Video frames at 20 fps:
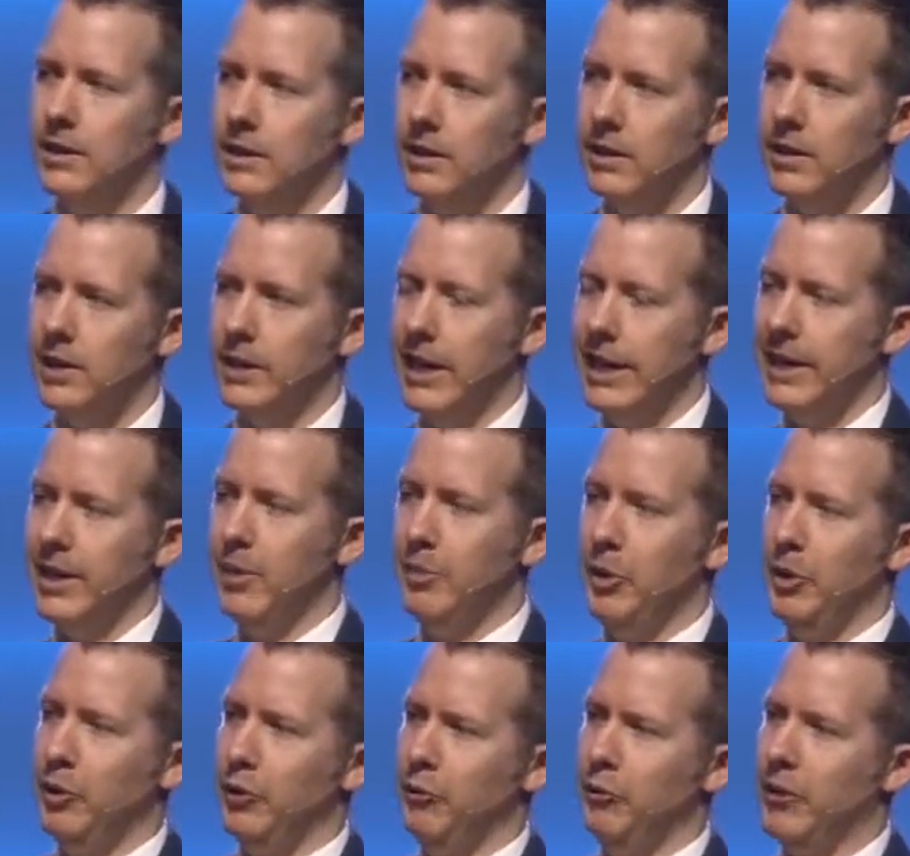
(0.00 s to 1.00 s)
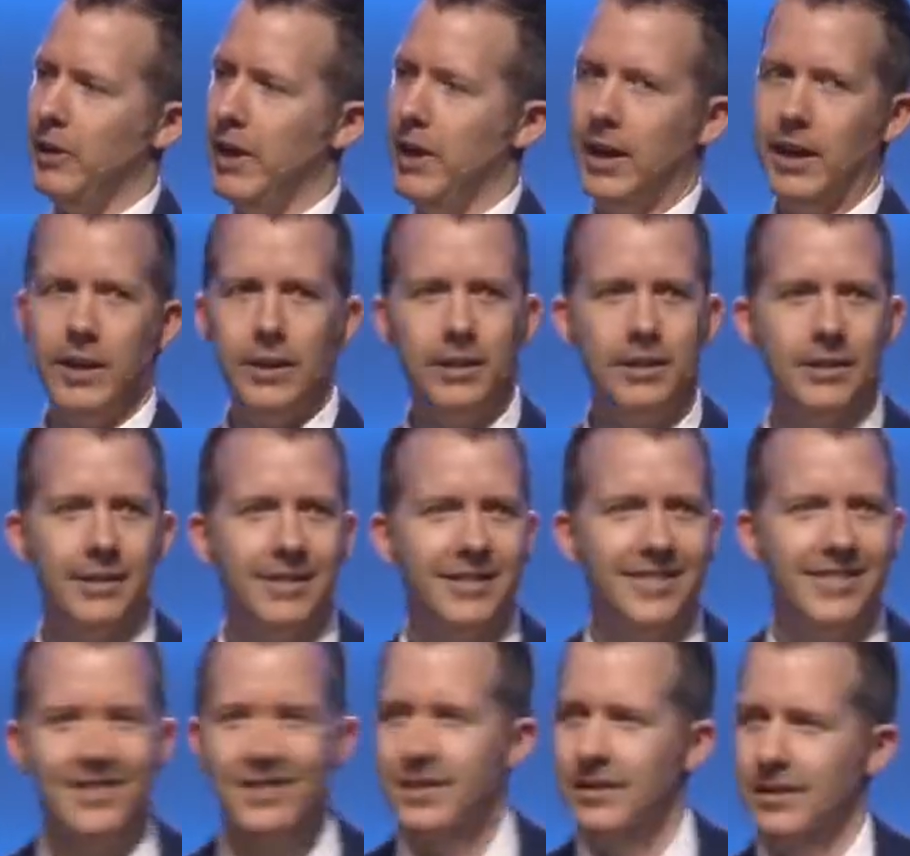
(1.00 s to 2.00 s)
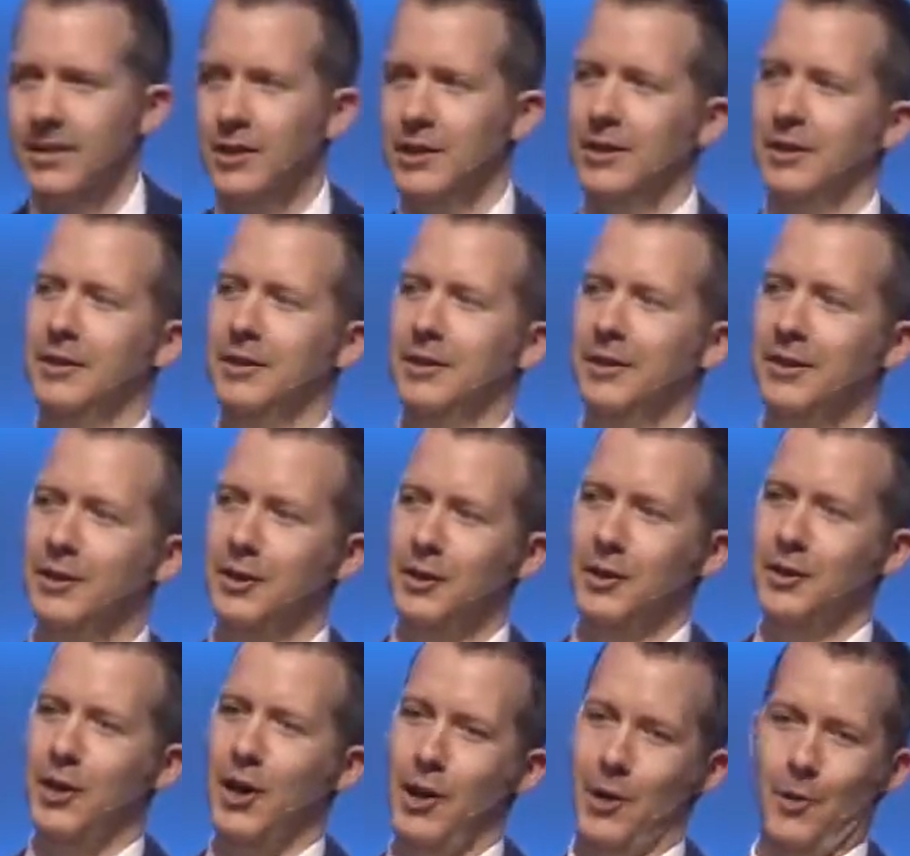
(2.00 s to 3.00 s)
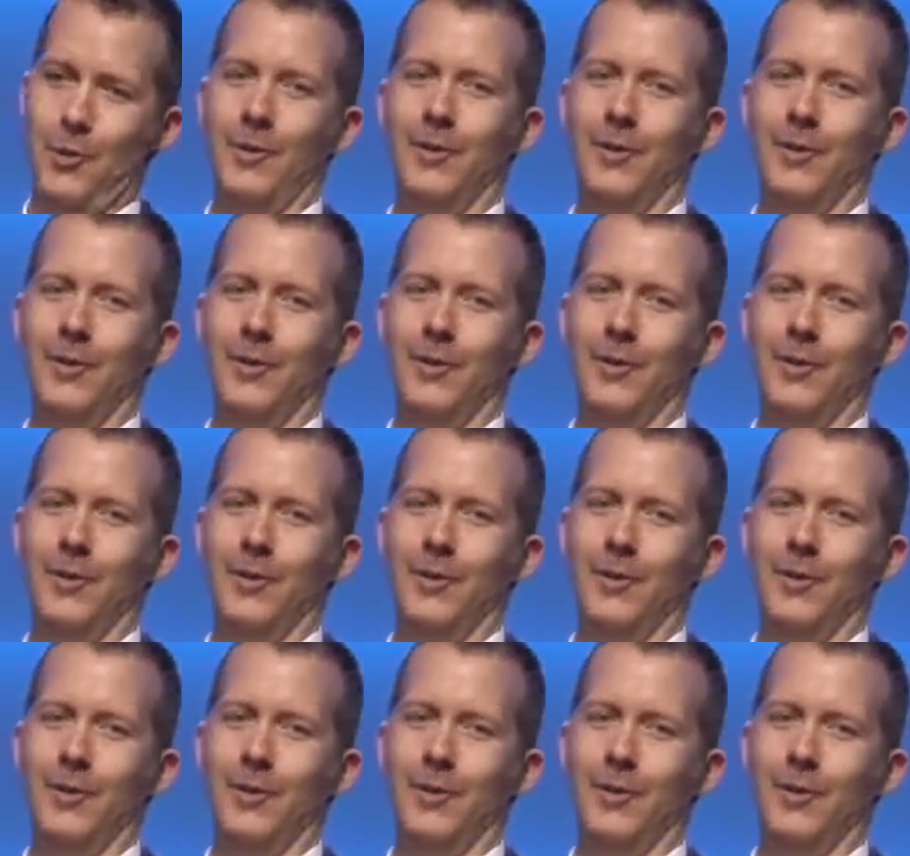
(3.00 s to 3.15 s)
Can I get a pill for that? No.